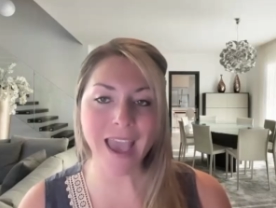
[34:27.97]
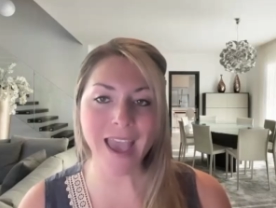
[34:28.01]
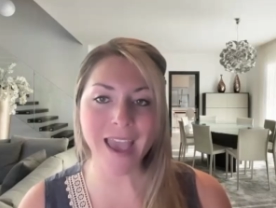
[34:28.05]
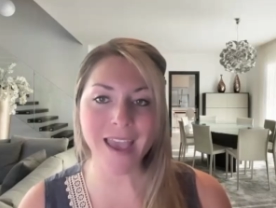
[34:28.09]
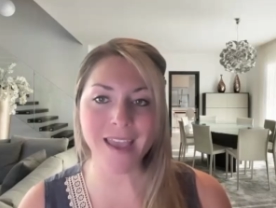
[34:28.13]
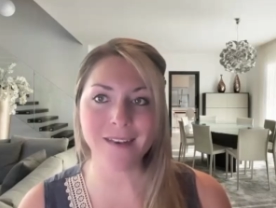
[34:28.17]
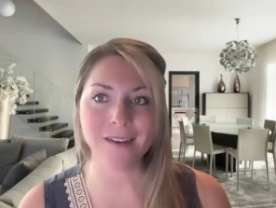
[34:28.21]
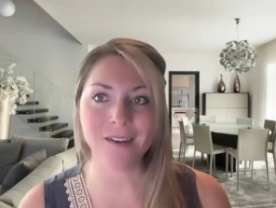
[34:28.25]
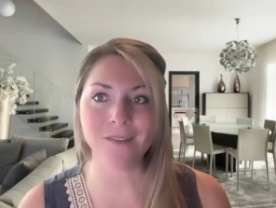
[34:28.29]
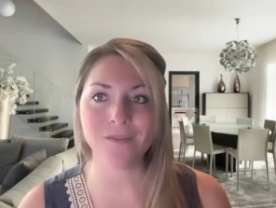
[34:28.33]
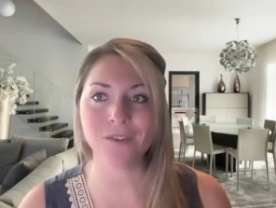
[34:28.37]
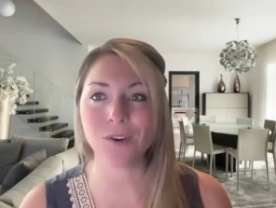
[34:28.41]

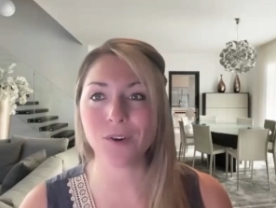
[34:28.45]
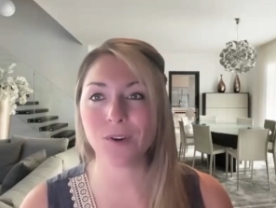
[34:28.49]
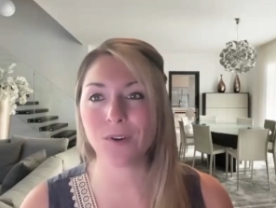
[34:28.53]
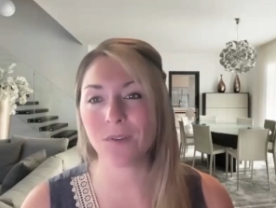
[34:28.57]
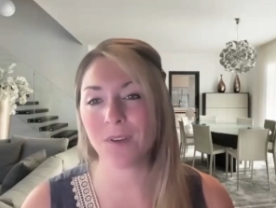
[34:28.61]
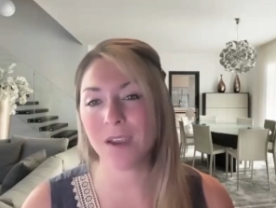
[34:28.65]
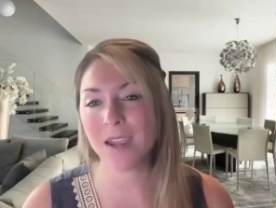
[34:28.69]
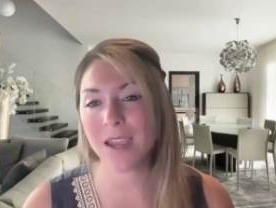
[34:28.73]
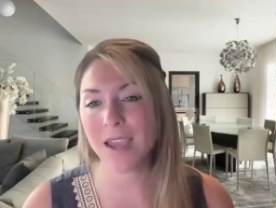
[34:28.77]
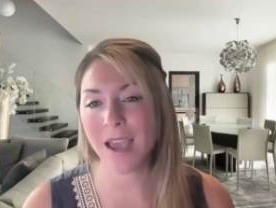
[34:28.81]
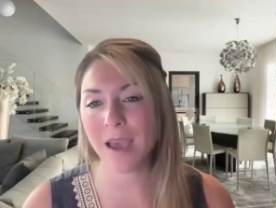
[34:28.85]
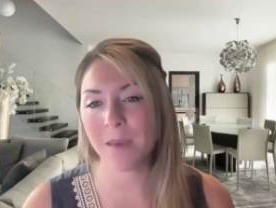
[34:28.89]
end of your
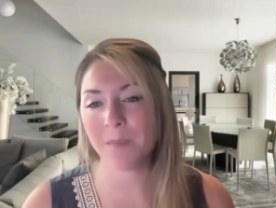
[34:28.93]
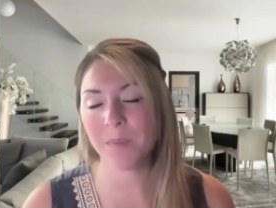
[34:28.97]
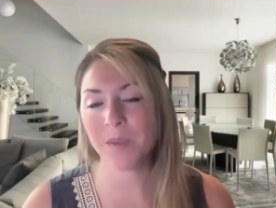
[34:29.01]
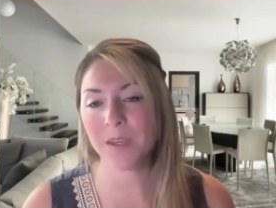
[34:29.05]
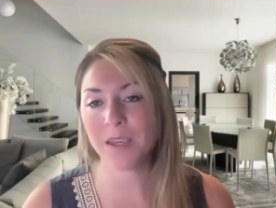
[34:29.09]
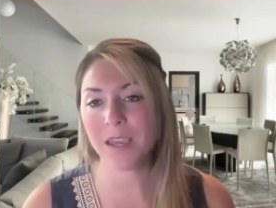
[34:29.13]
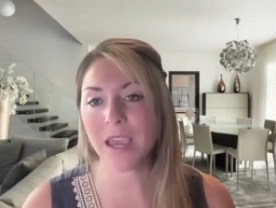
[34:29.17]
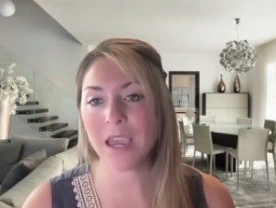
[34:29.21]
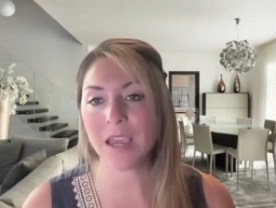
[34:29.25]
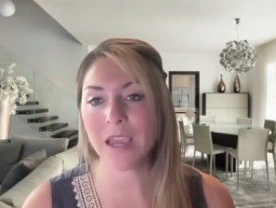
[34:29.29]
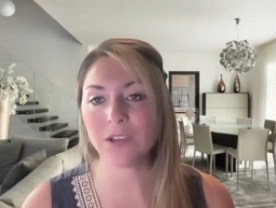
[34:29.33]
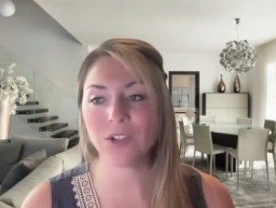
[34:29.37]
grant
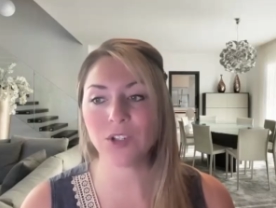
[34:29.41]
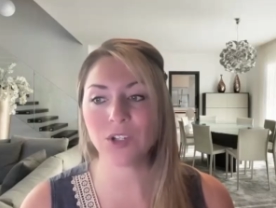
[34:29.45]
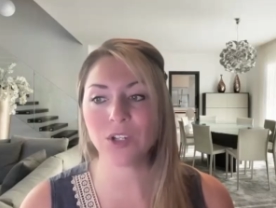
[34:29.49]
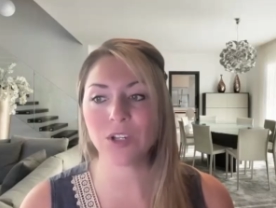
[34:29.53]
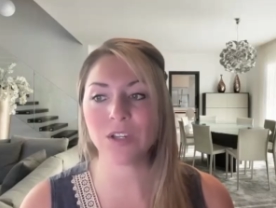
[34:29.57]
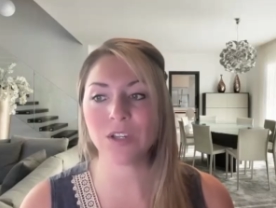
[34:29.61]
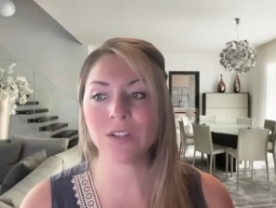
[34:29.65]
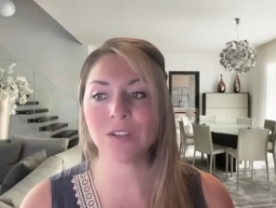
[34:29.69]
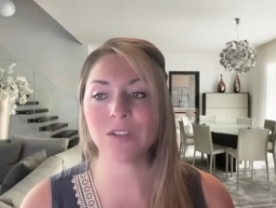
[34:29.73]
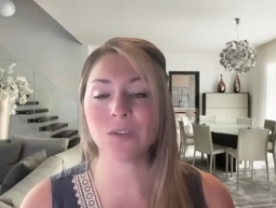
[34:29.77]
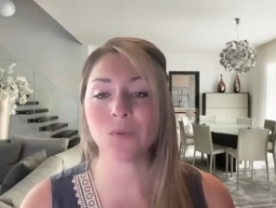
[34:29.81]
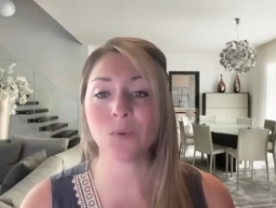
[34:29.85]

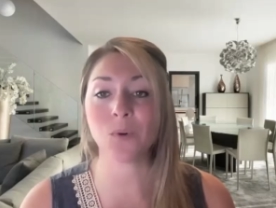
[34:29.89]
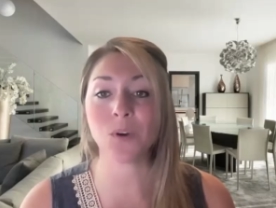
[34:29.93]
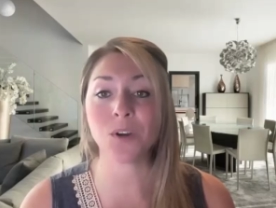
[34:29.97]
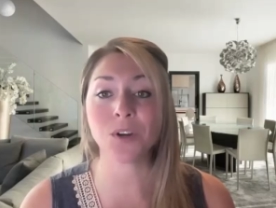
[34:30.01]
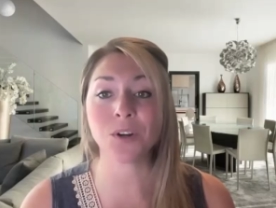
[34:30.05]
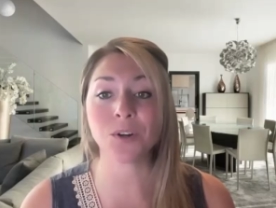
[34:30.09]
applications or